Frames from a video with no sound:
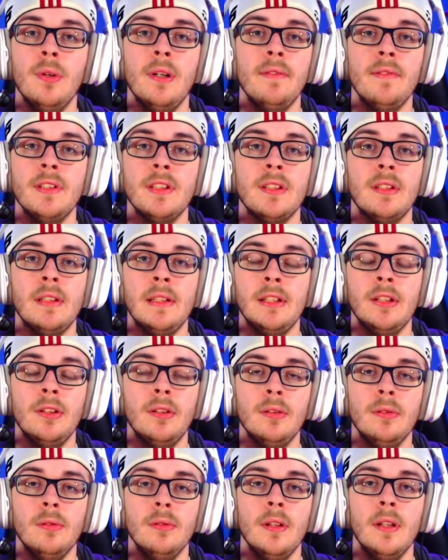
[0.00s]
obviously
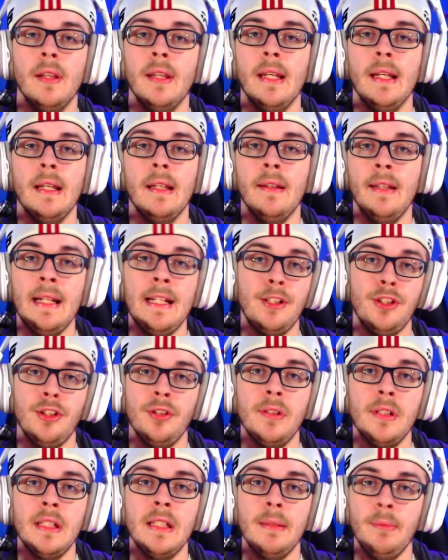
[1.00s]
know that that's your
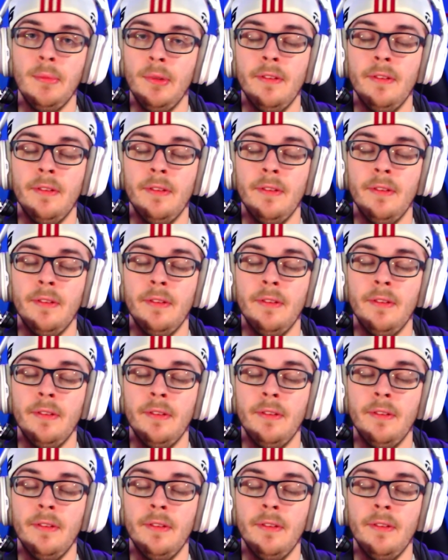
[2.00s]
team.